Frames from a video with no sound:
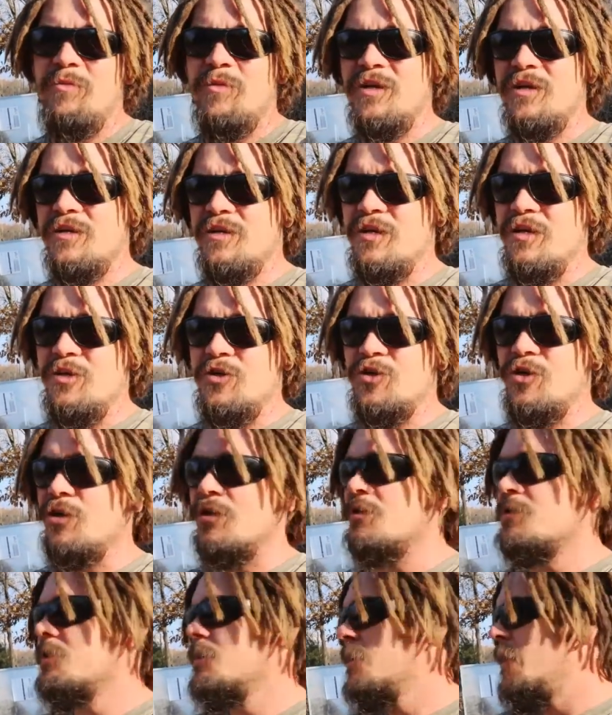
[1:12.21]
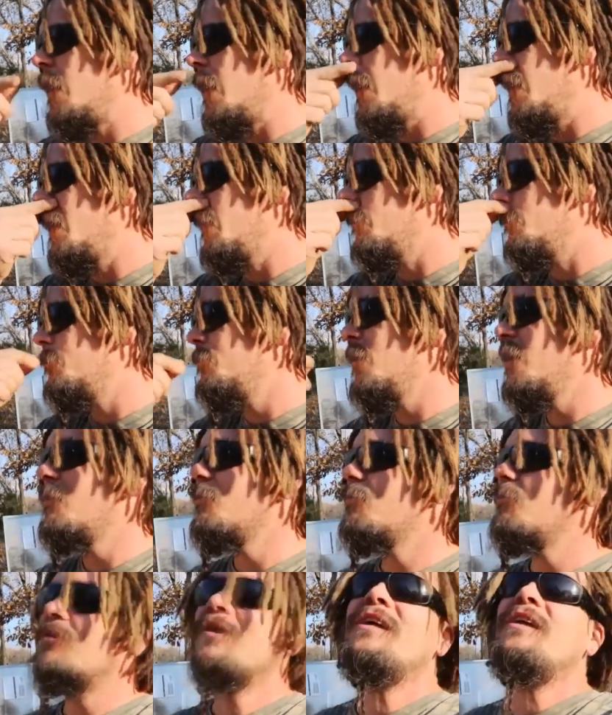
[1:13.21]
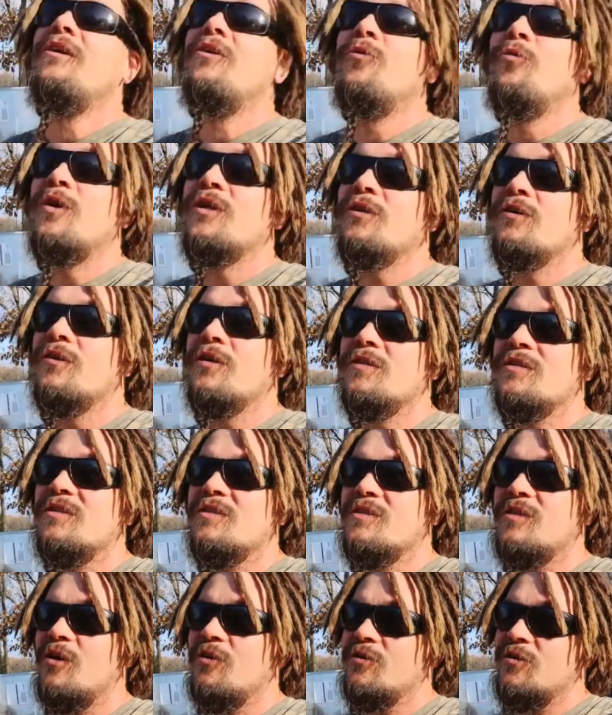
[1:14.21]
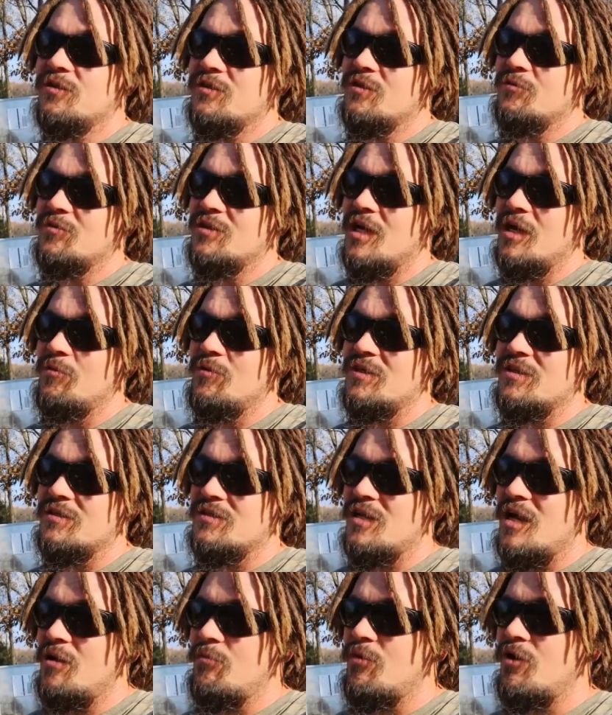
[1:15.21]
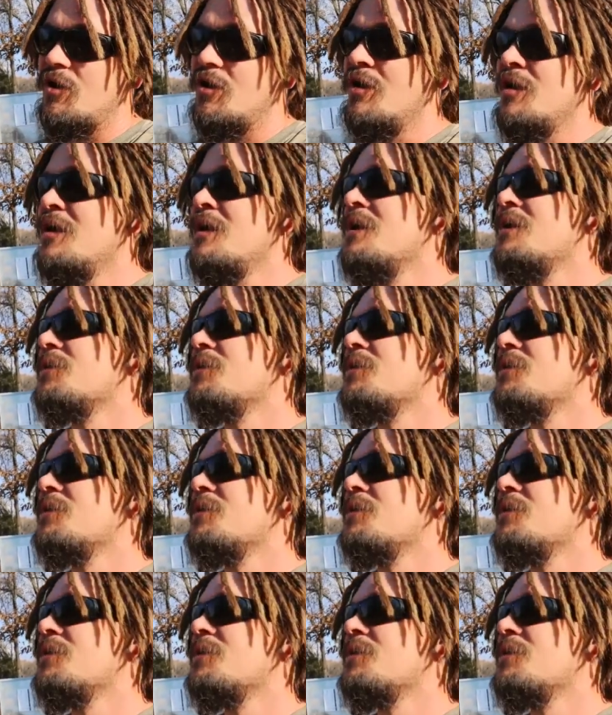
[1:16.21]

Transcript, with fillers: I'm in a t-shirt, um, but we're, you know, winter doesn't start till sometime in December.